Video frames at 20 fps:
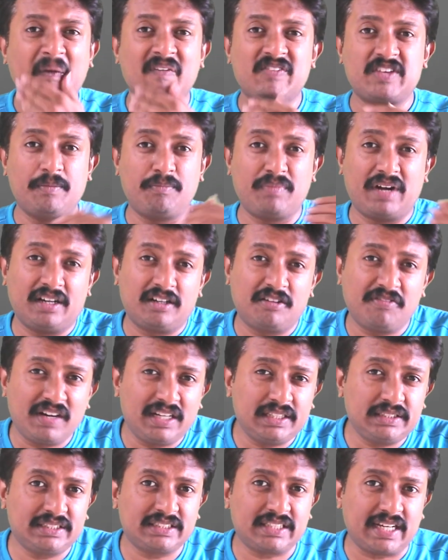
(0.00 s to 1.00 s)
some
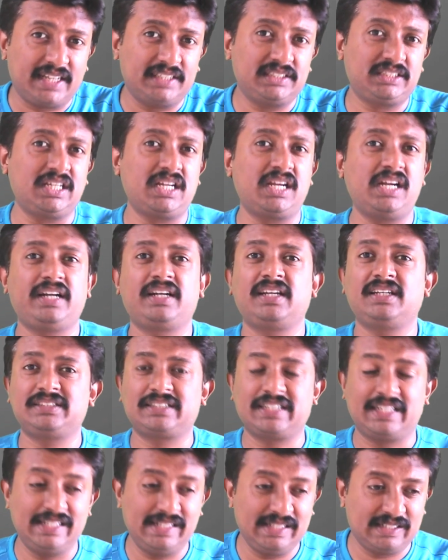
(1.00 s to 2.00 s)
advanced answer writing
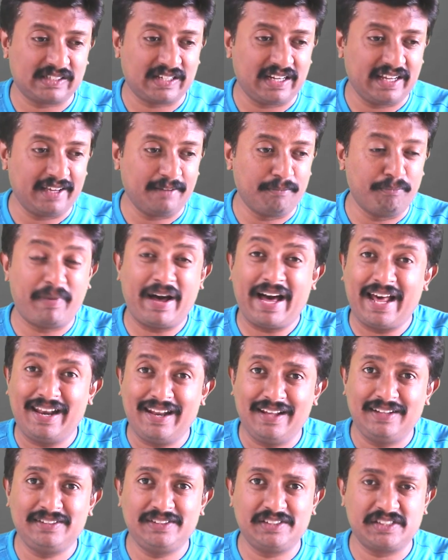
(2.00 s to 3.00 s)
skills like
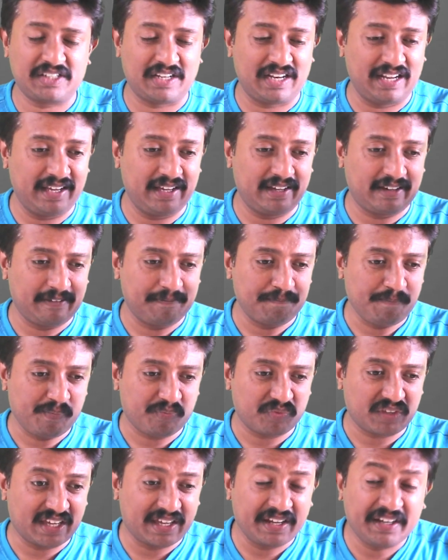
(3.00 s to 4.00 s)
balance, like
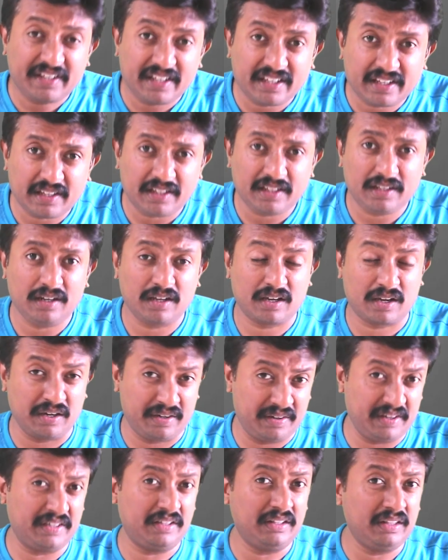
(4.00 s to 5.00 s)

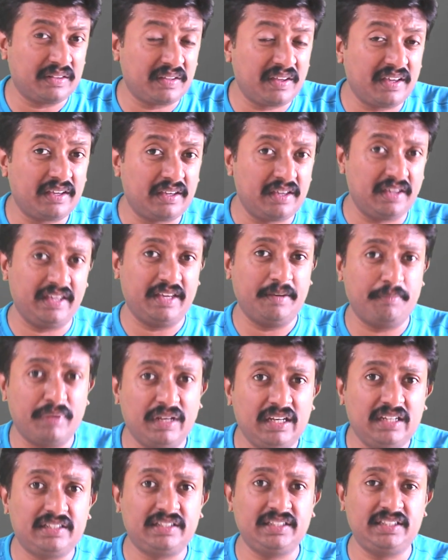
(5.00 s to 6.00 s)
critical thinking
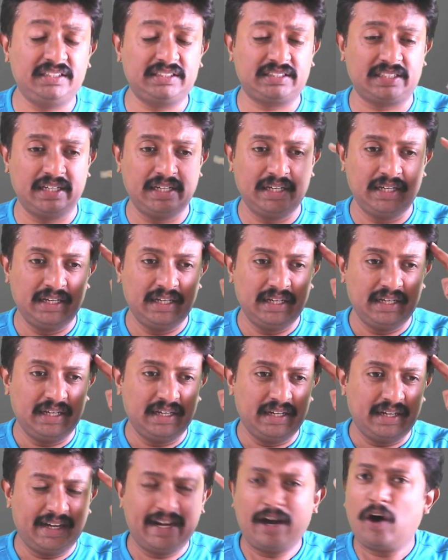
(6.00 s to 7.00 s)
abilities,
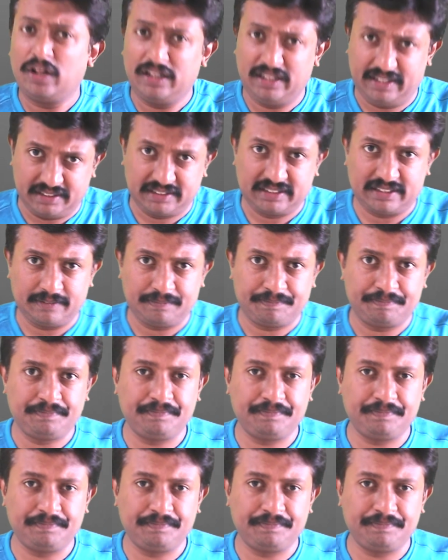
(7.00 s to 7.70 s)
all this.